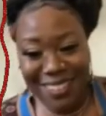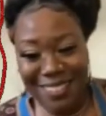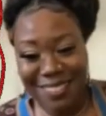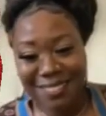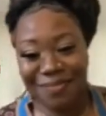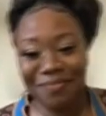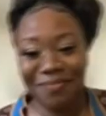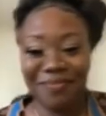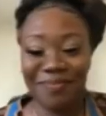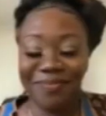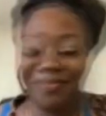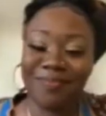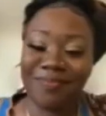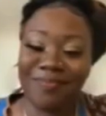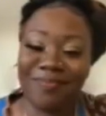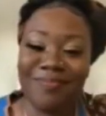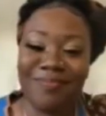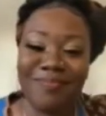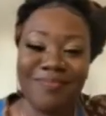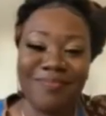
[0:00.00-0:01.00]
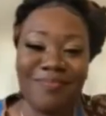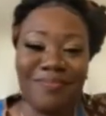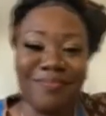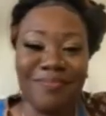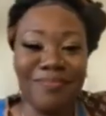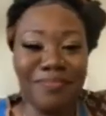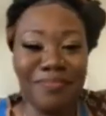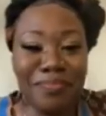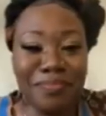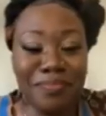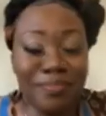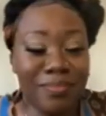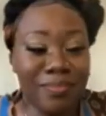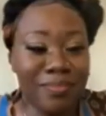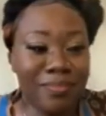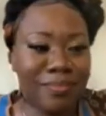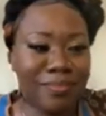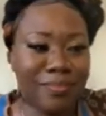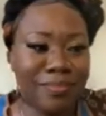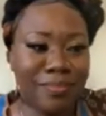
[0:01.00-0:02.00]

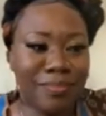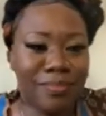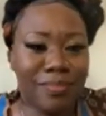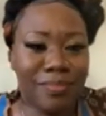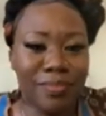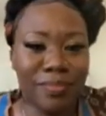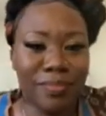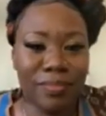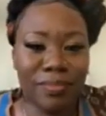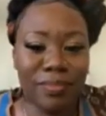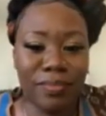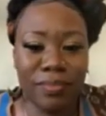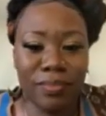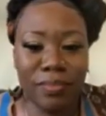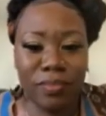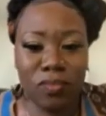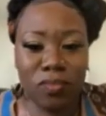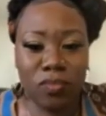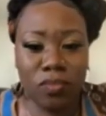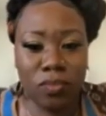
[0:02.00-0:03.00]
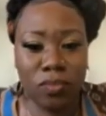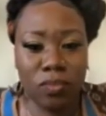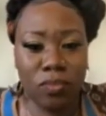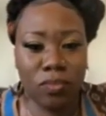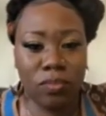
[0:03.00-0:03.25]
This person isn't speaking.